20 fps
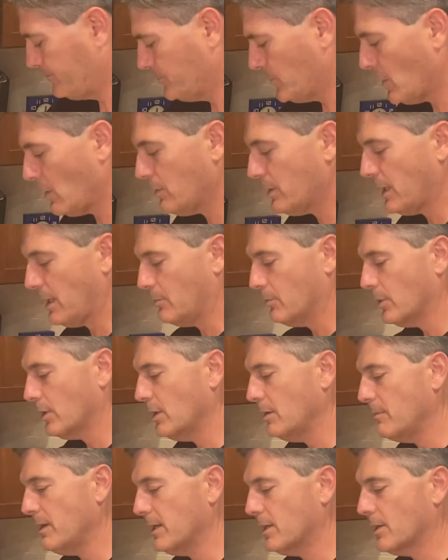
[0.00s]
Okay, we're gonna
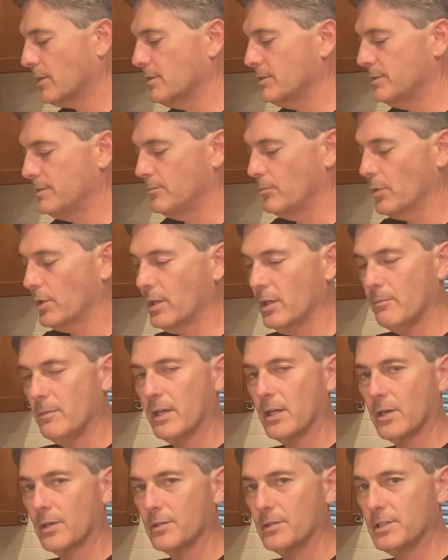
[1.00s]
make
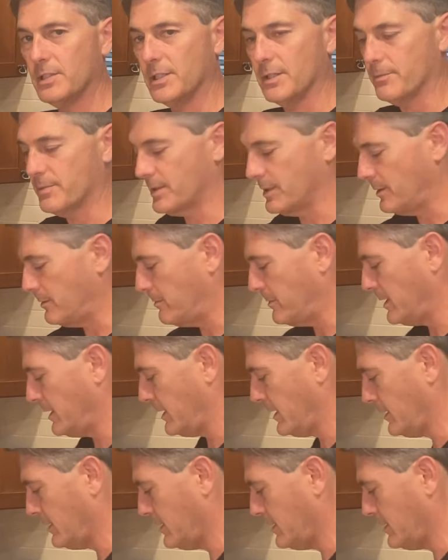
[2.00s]
our dips in a minute.